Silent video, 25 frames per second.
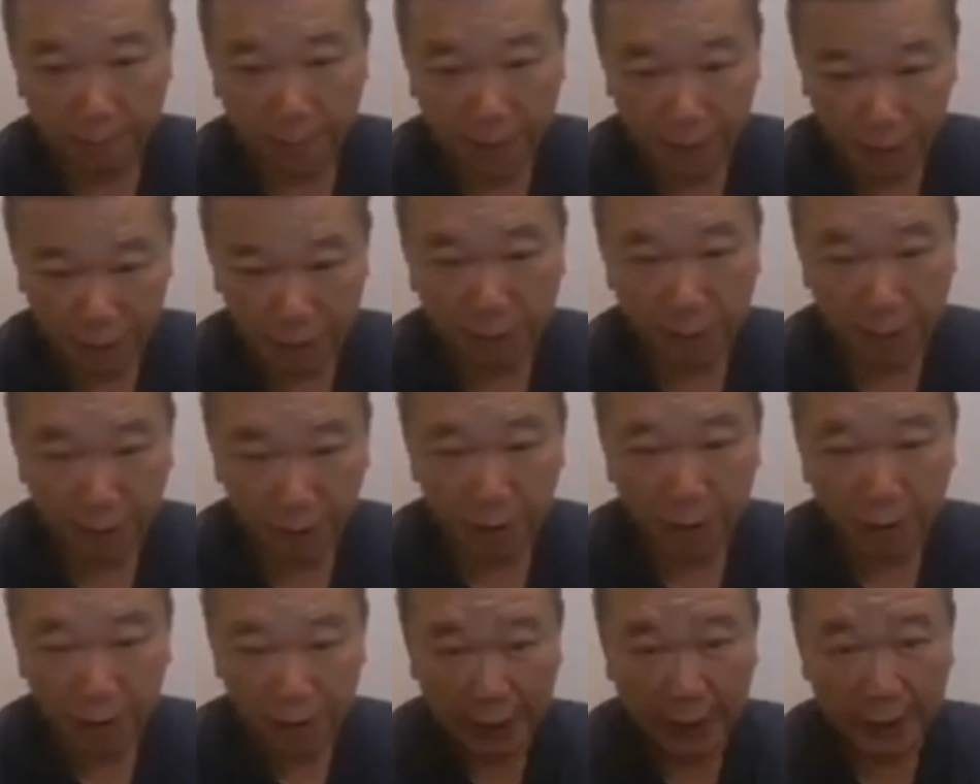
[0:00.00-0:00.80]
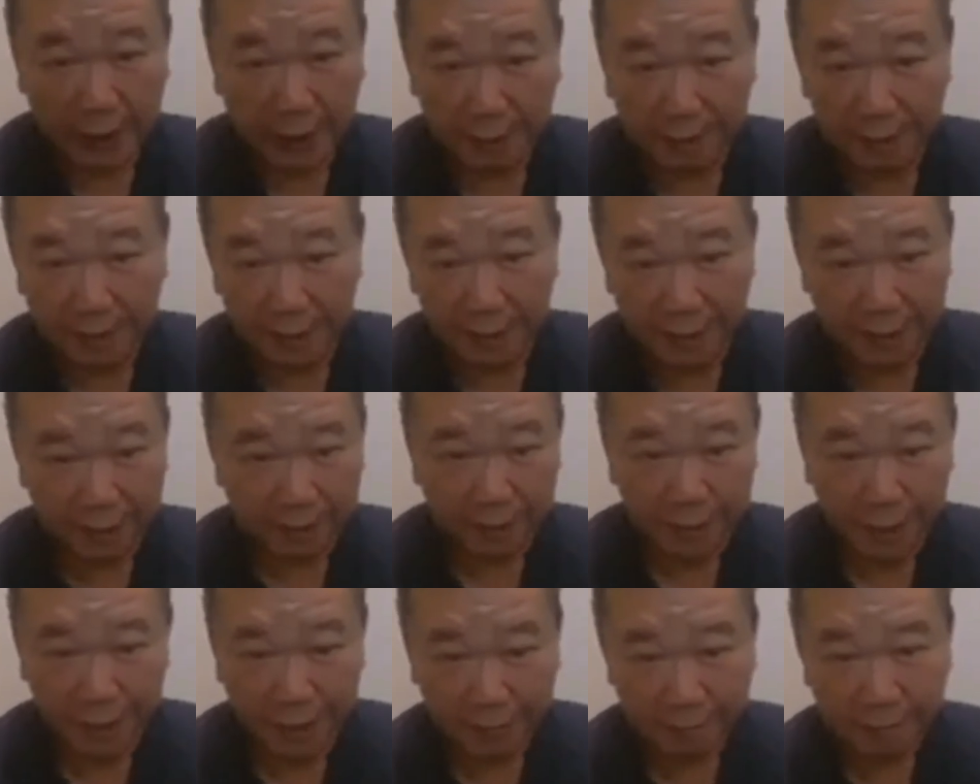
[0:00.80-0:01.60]
The sprout, okay, they bring the
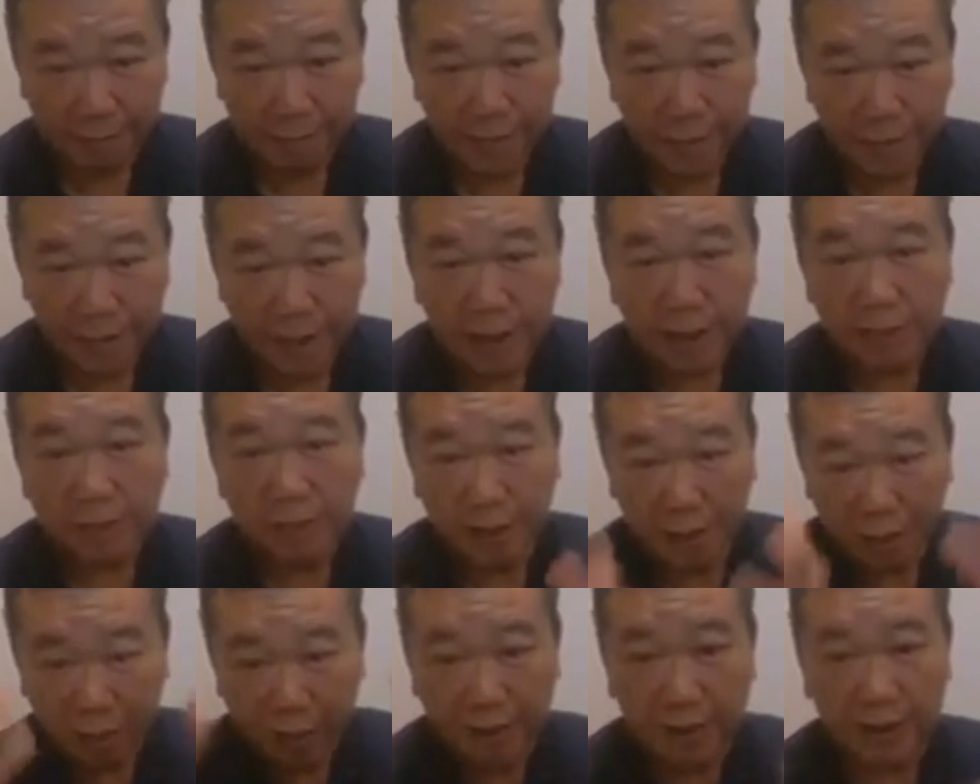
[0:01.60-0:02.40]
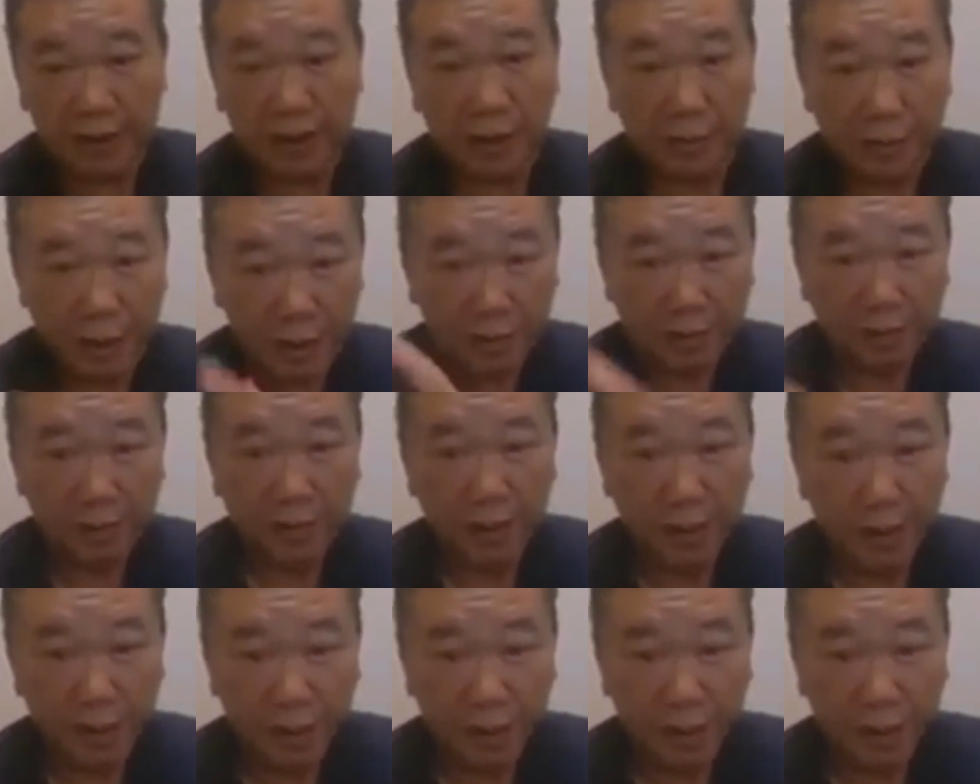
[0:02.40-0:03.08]
bean, they sprout the vegetable.